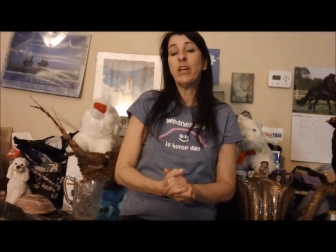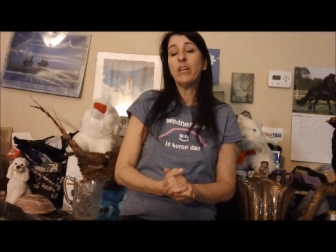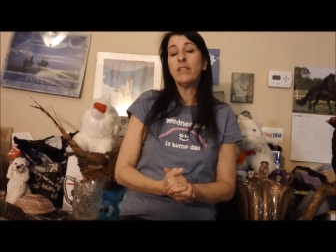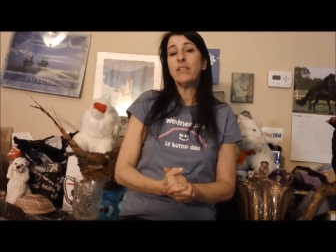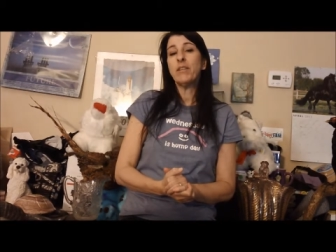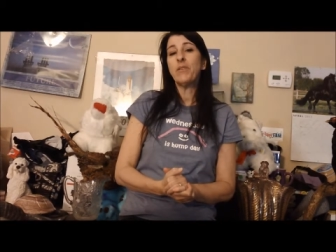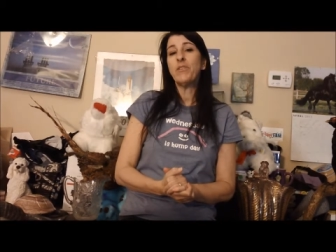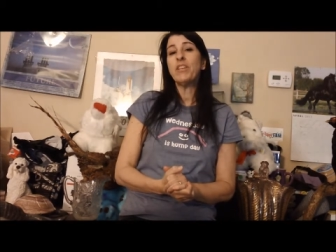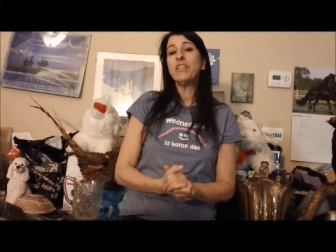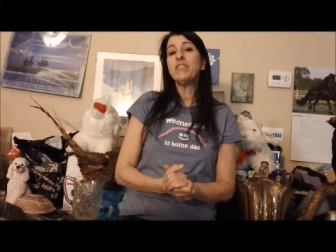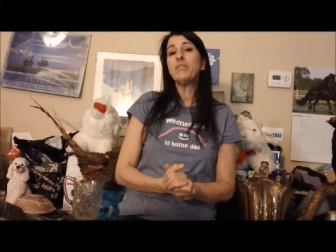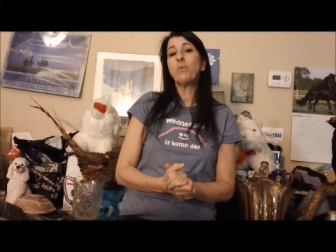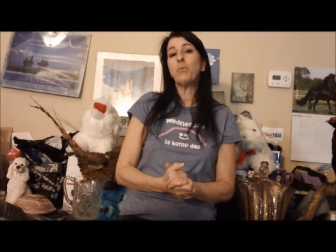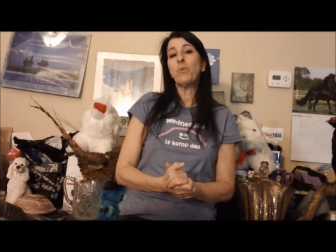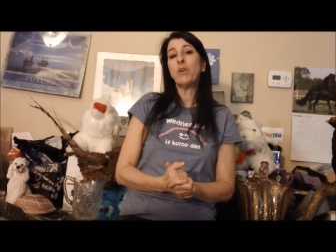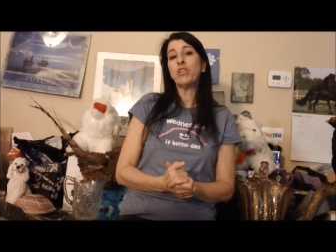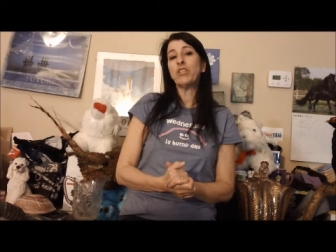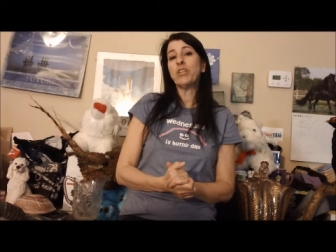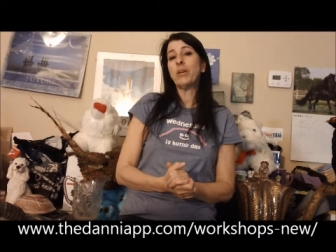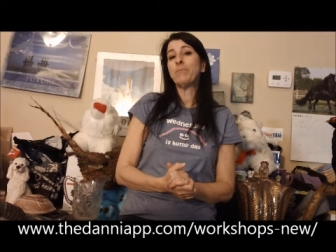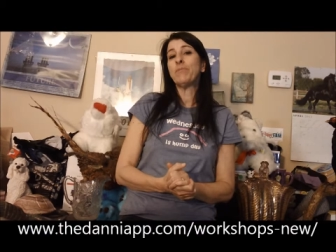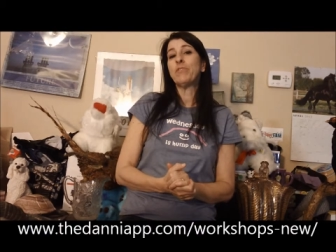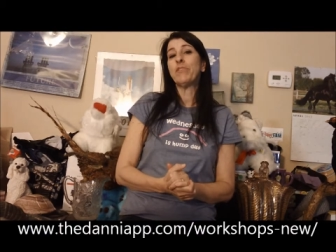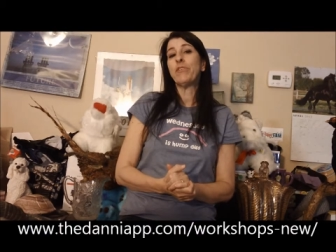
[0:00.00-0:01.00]
So these are
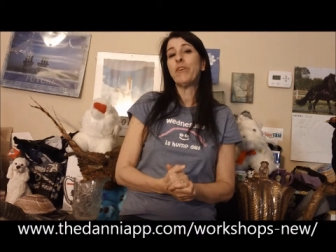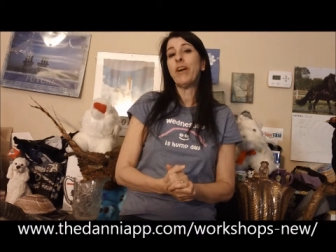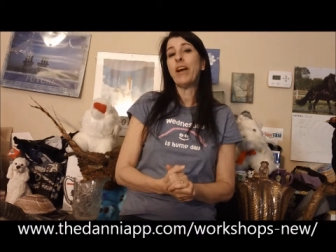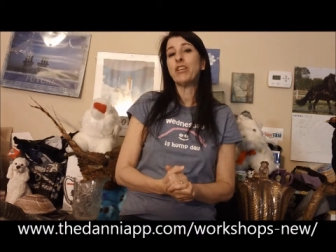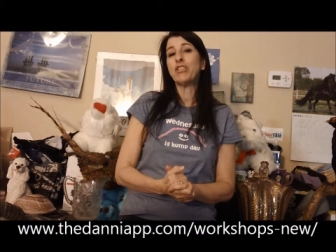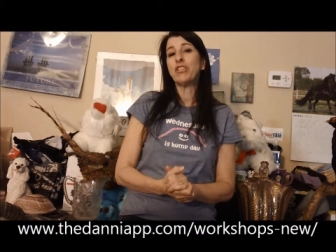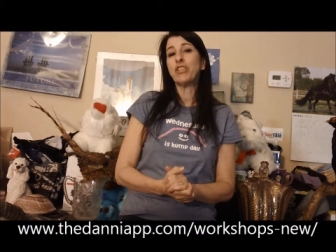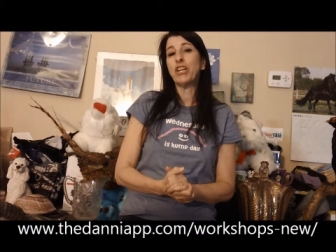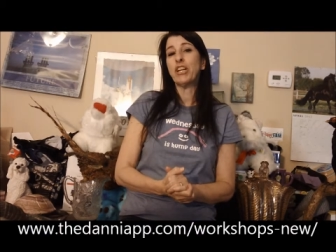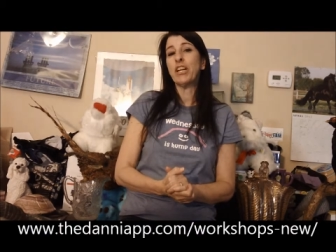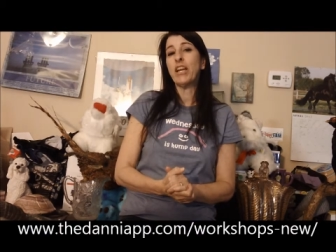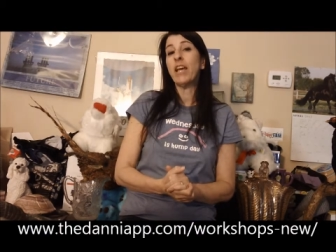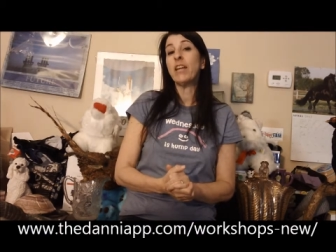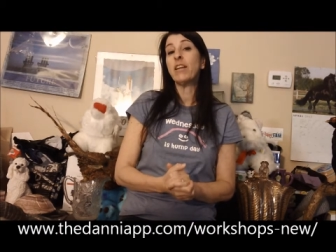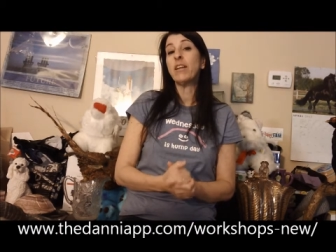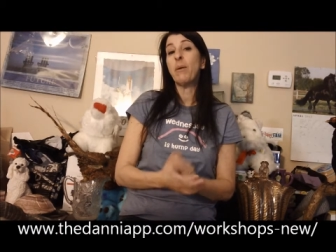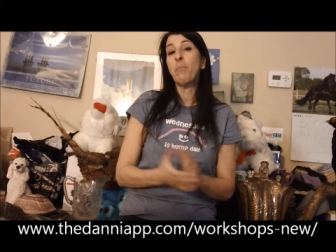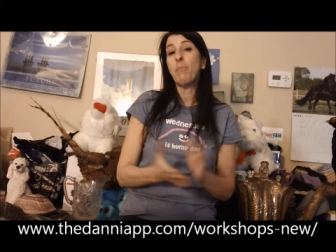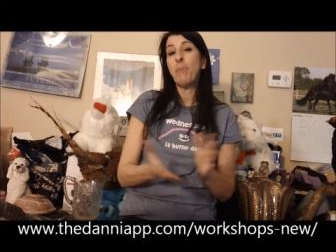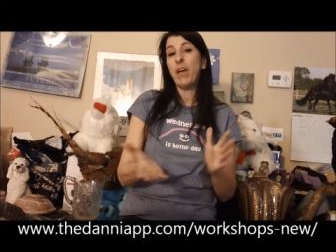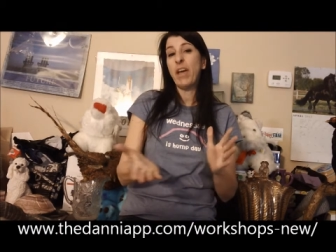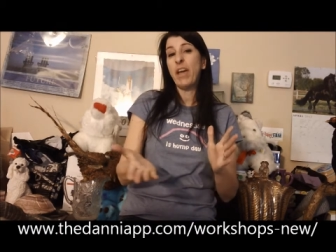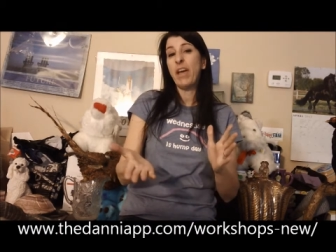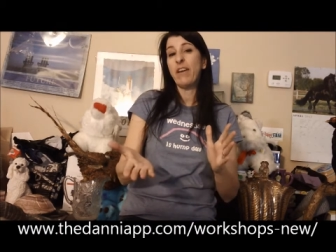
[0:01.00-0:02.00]
workshops that are actually going to end
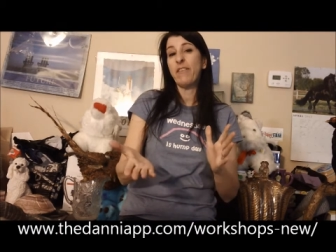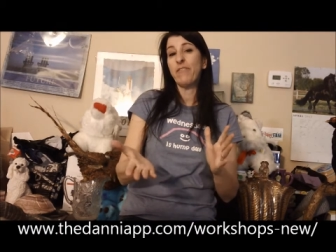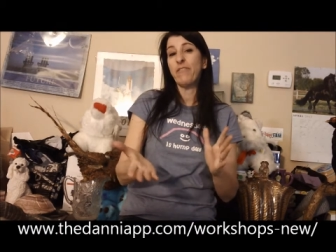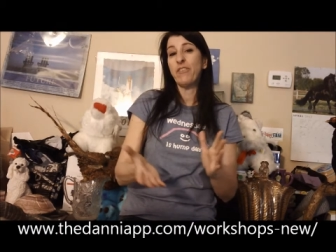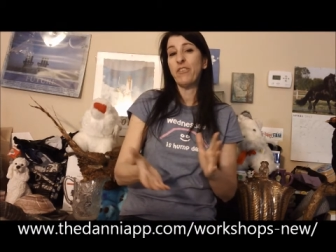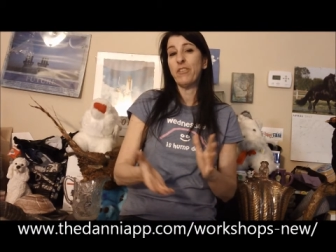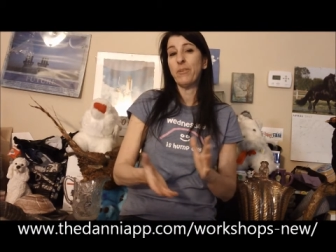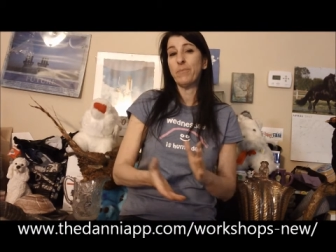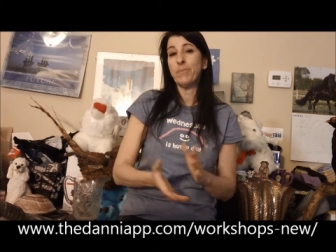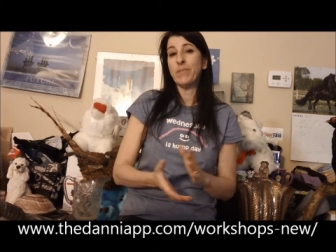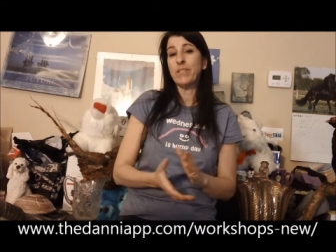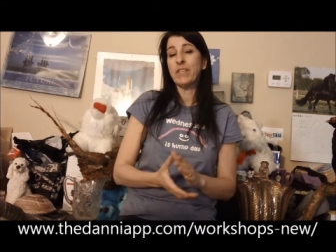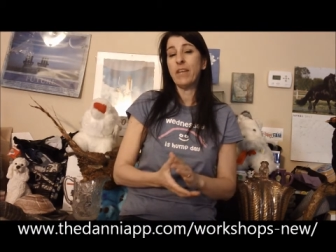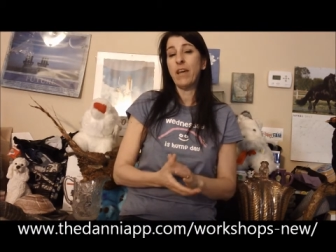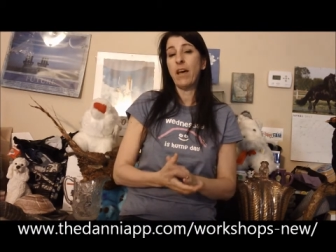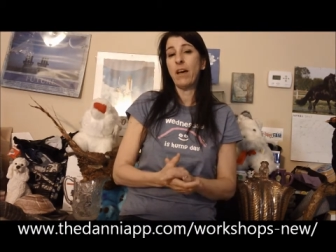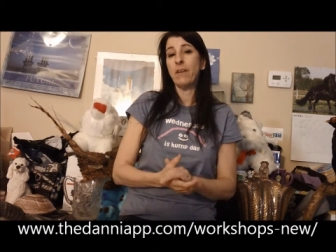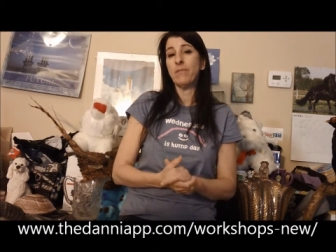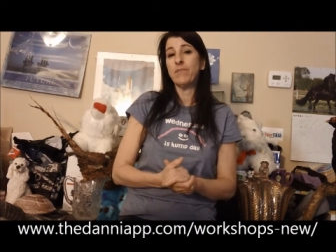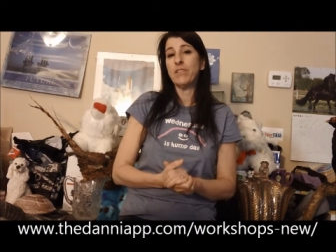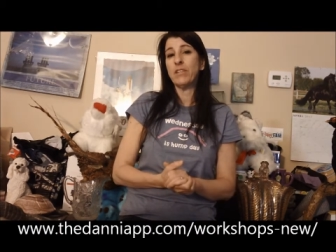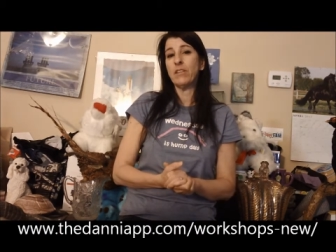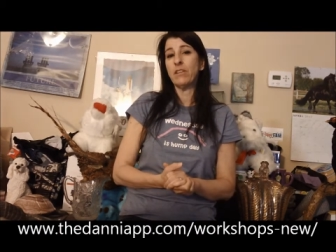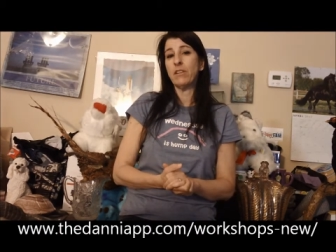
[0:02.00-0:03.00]
up paying for
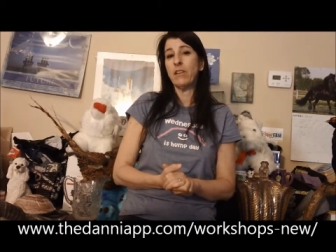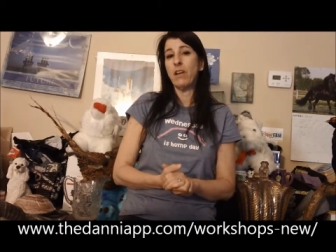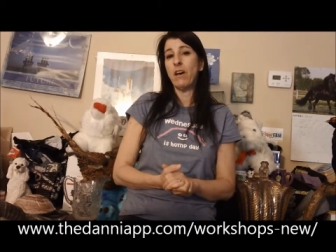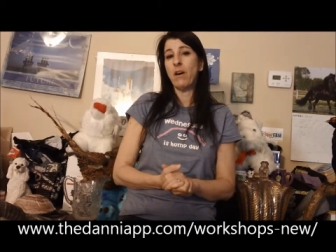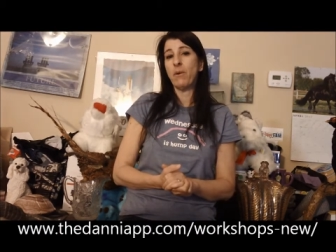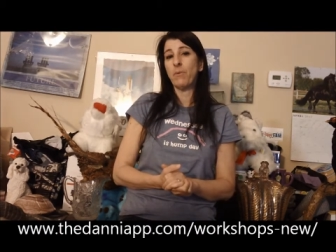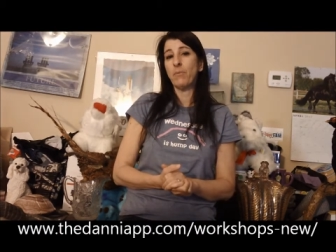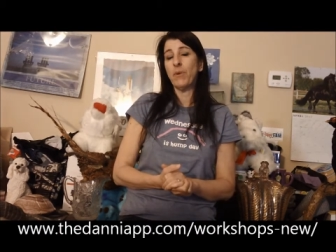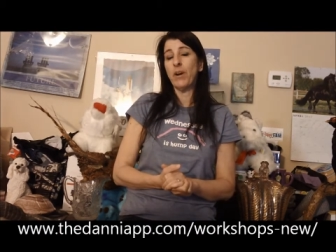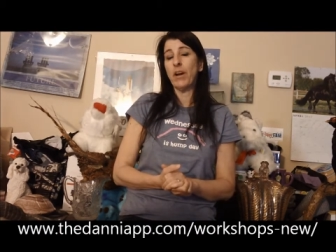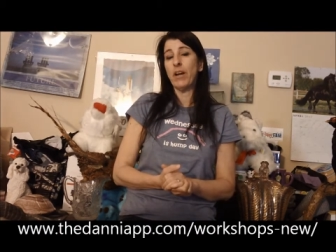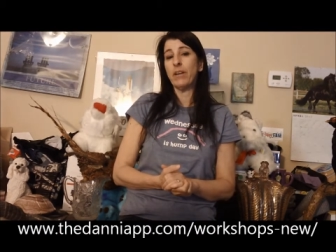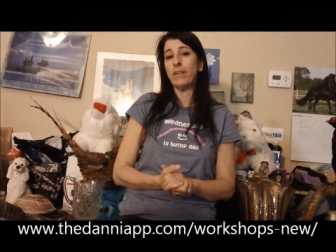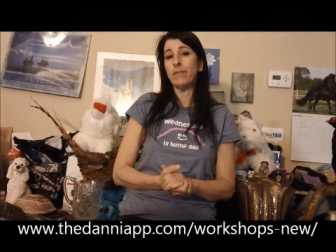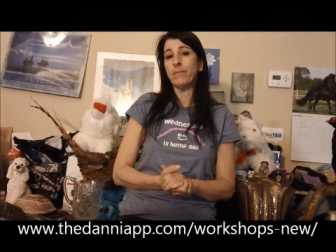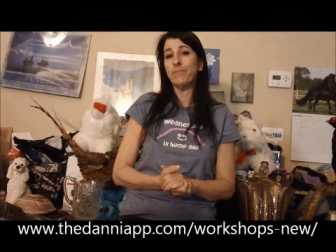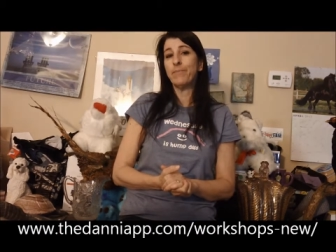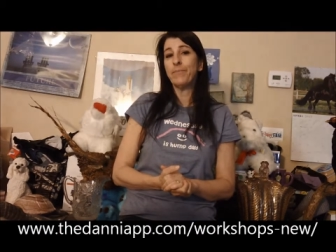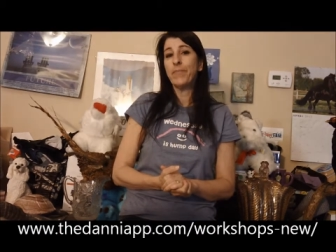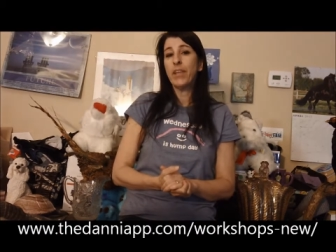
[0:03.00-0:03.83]
themselves in the long run.